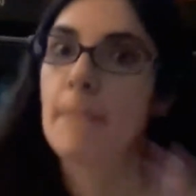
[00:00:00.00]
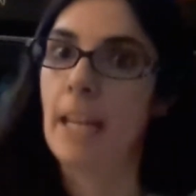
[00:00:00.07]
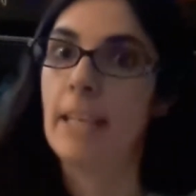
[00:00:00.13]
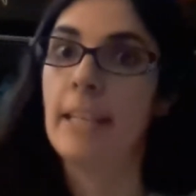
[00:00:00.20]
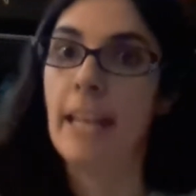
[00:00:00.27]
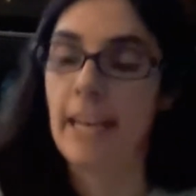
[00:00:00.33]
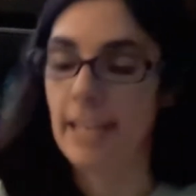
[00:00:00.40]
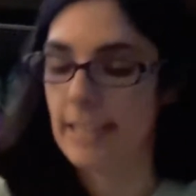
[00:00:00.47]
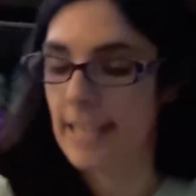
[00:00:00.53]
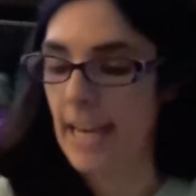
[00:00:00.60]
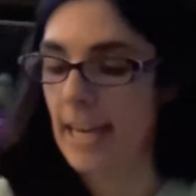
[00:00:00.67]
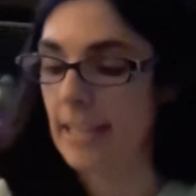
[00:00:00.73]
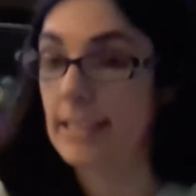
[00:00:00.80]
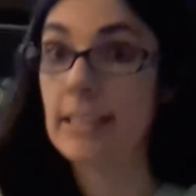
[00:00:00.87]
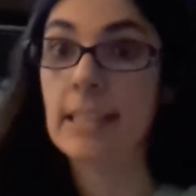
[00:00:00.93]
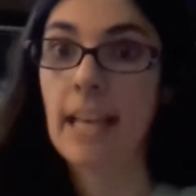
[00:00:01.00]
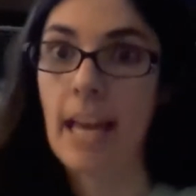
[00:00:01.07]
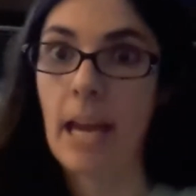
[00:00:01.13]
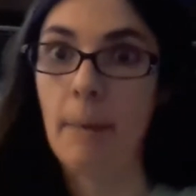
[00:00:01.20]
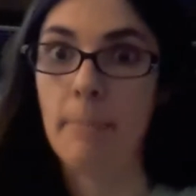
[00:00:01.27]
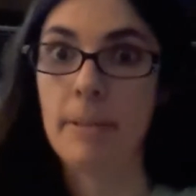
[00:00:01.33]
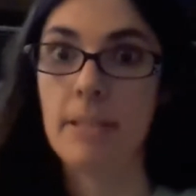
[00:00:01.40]
knitting attacks
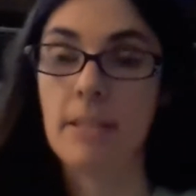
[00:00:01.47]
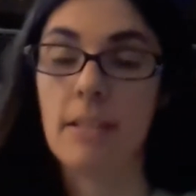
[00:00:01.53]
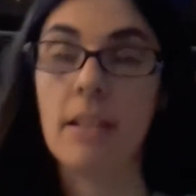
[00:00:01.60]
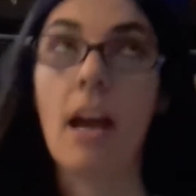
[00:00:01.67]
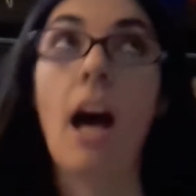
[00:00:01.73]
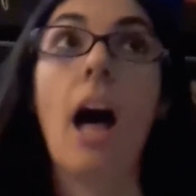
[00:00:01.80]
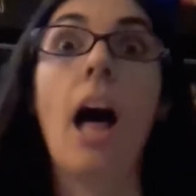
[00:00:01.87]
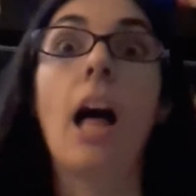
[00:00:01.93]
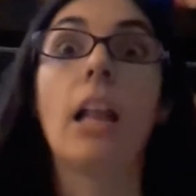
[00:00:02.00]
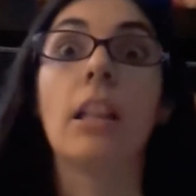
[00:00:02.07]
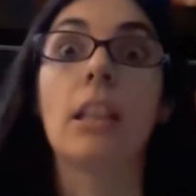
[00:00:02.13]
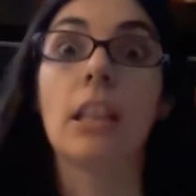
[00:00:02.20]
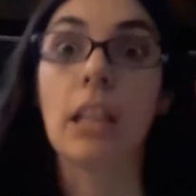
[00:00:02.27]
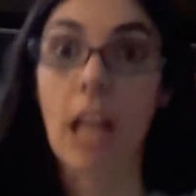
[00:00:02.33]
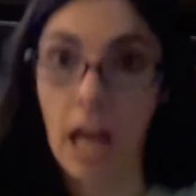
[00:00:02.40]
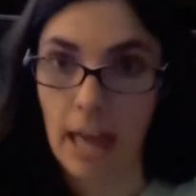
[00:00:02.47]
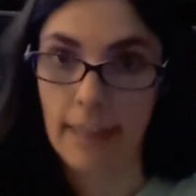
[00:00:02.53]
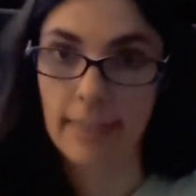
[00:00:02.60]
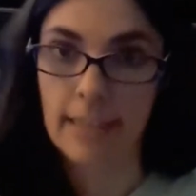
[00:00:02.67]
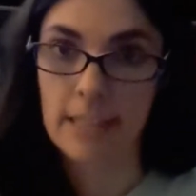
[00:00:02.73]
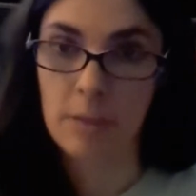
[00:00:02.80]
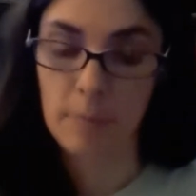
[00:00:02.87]
happened a lot
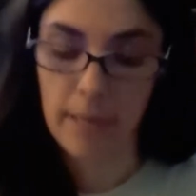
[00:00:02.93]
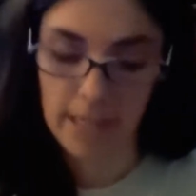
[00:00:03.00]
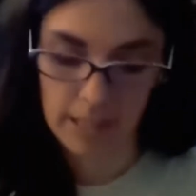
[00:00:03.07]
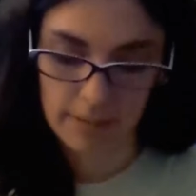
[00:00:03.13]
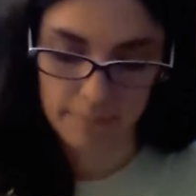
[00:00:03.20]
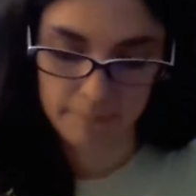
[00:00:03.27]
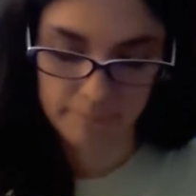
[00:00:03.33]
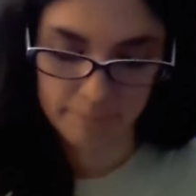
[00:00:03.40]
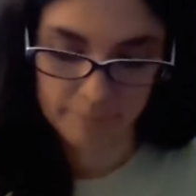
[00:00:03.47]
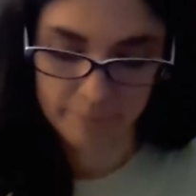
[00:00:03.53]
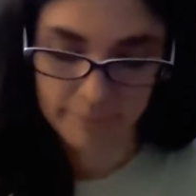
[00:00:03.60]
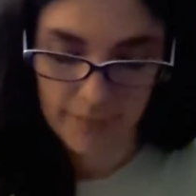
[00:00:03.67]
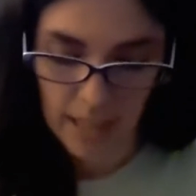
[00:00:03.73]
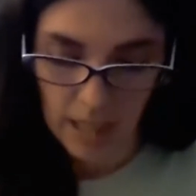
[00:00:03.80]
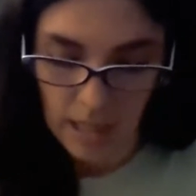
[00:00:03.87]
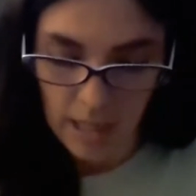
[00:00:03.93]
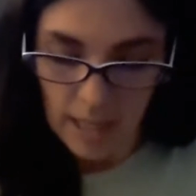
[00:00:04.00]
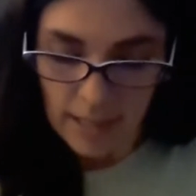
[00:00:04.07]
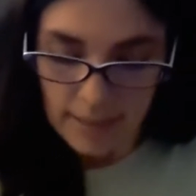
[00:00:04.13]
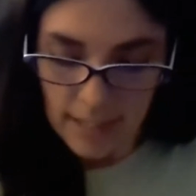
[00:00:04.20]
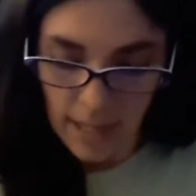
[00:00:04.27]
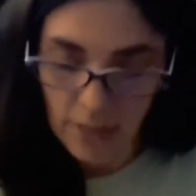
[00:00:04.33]
this week.
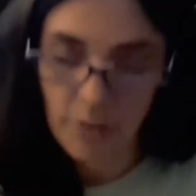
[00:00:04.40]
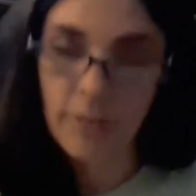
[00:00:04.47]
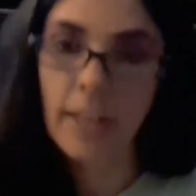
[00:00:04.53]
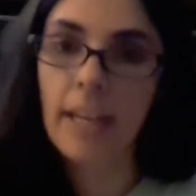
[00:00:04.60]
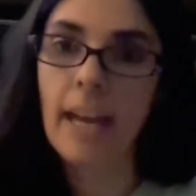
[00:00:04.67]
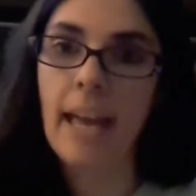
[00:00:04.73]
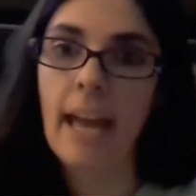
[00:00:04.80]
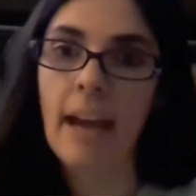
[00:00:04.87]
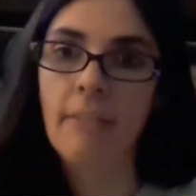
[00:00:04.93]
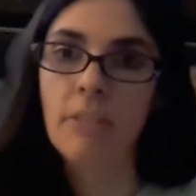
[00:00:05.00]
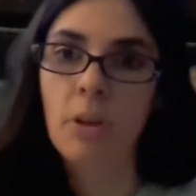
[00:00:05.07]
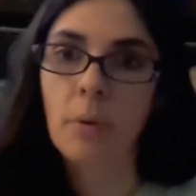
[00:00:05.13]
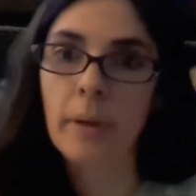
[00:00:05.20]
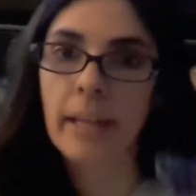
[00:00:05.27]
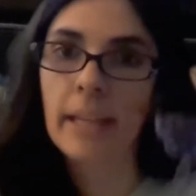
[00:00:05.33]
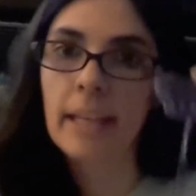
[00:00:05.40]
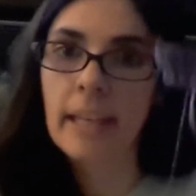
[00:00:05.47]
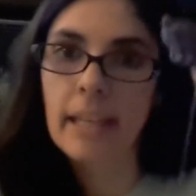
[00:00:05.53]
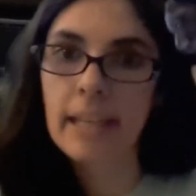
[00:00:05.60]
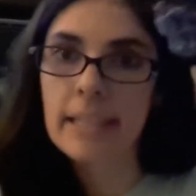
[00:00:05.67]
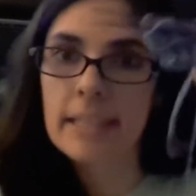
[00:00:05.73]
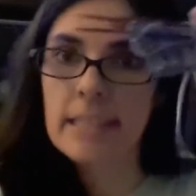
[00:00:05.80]
The other thing I have going
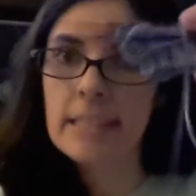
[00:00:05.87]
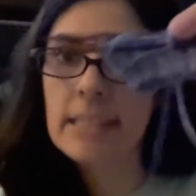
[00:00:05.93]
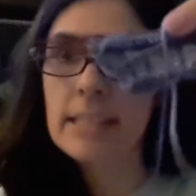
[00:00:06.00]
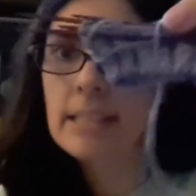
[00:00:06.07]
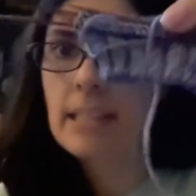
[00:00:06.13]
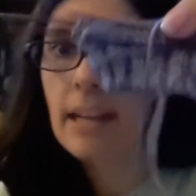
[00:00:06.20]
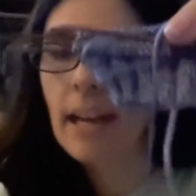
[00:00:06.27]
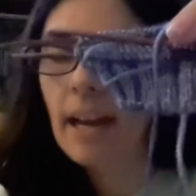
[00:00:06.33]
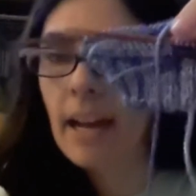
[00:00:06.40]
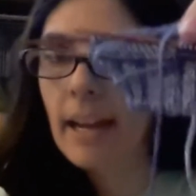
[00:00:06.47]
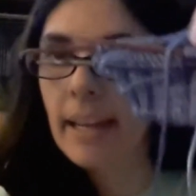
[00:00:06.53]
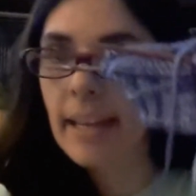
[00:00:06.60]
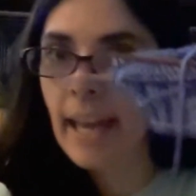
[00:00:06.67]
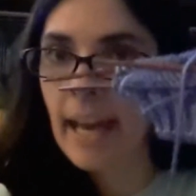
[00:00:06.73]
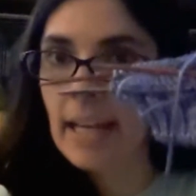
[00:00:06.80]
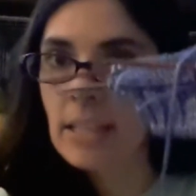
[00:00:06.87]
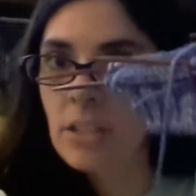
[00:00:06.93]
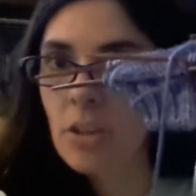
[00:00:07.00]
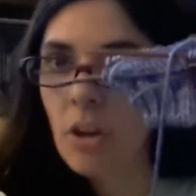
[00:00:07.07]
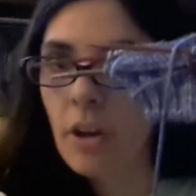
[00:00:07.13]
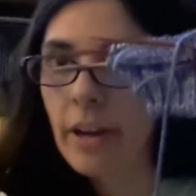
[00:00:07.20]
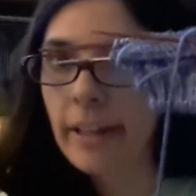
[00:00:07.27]
is I
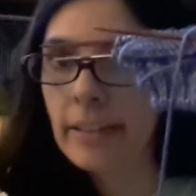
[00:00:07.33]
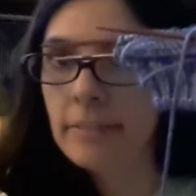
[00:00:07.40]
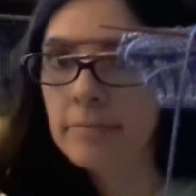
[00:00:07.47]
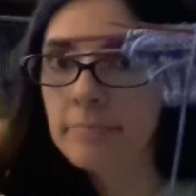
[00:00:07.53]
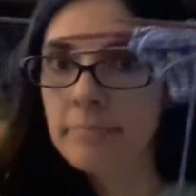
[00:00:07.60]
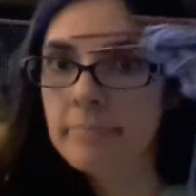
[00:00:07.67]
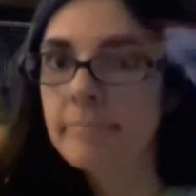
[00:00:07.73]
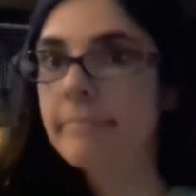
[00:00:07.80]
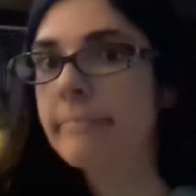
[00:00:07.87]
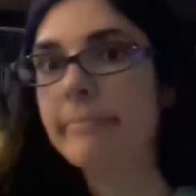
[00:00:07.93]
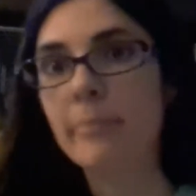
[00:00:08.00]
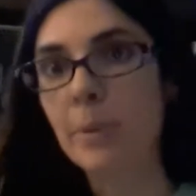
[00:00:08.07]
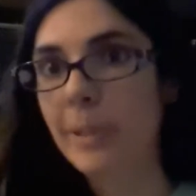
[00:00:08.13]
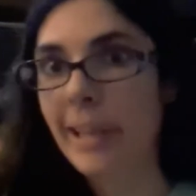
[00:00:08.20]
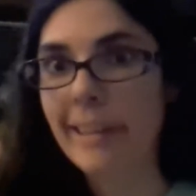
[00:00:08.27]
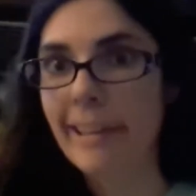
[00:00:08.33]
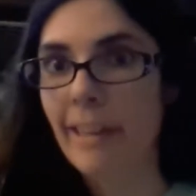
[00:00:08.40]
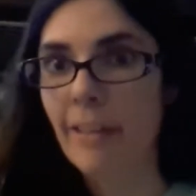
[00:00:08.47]
cast on, well, not